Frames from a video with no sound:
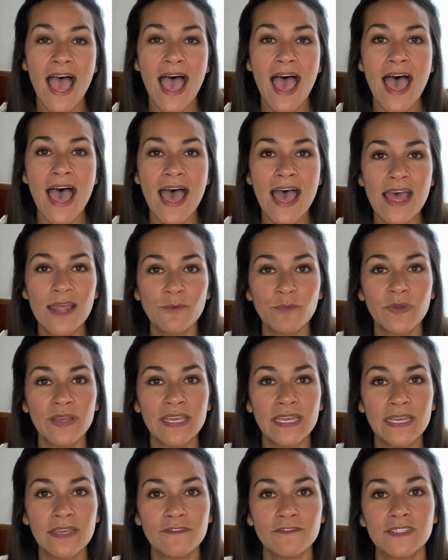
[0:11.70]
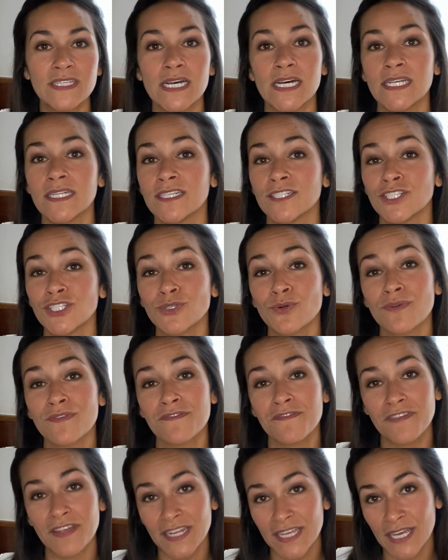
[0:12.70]
and we've done a short
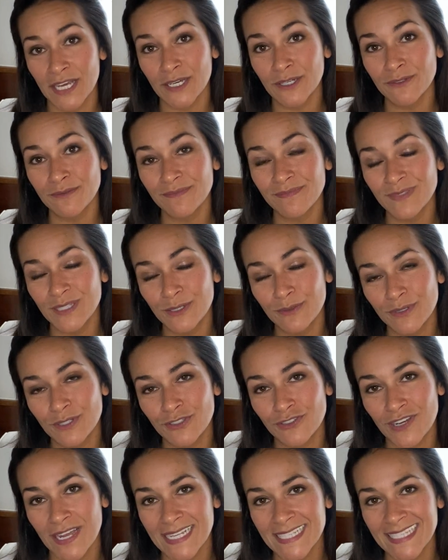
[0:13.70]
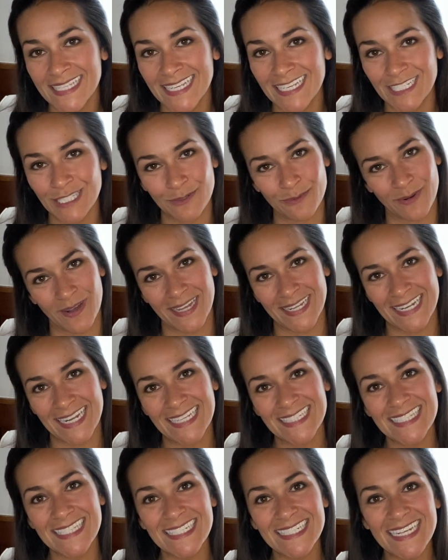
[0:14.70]
video to address each one.
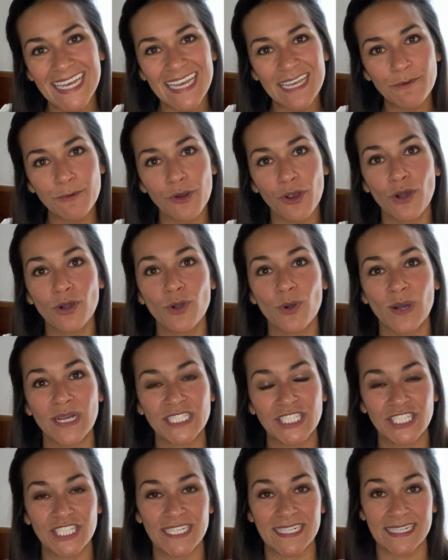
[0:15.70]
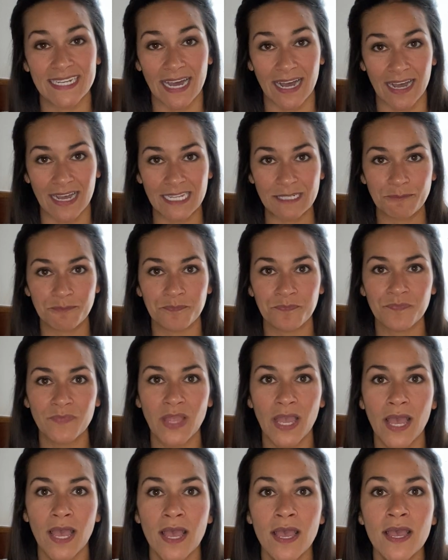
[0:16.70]
And today we're on question 9.
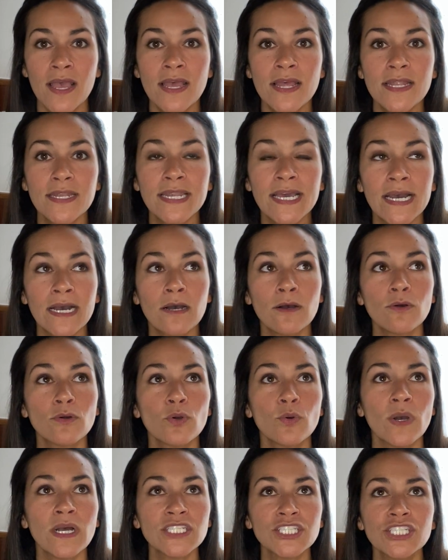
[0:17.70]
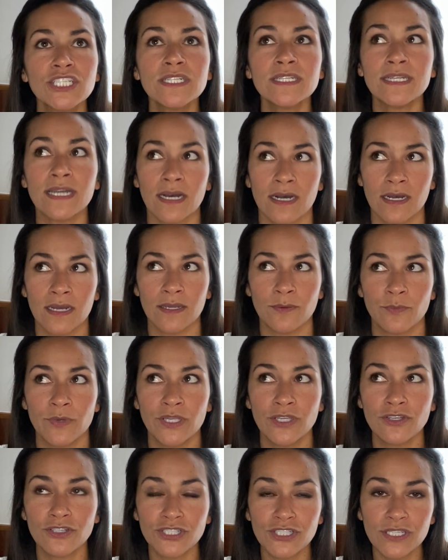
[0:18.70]
Now, question 9, we
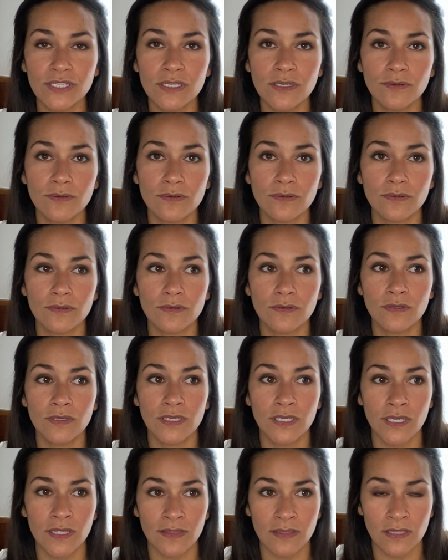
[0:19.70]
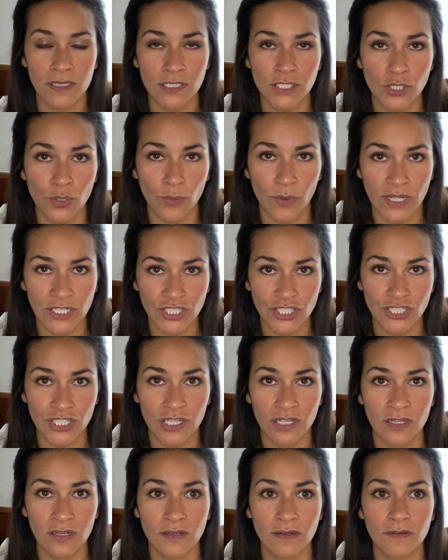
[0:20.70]
usually get this
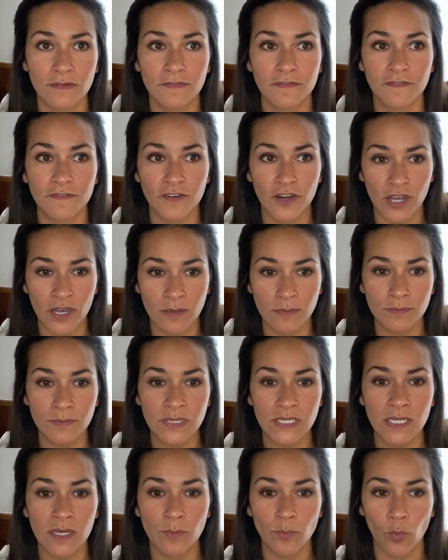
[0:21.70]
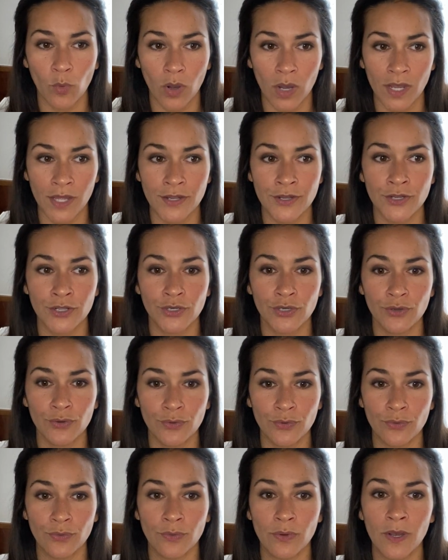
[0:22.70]
question from someone
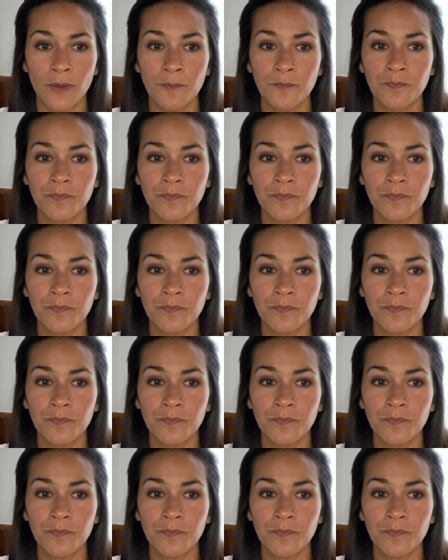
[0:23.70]
who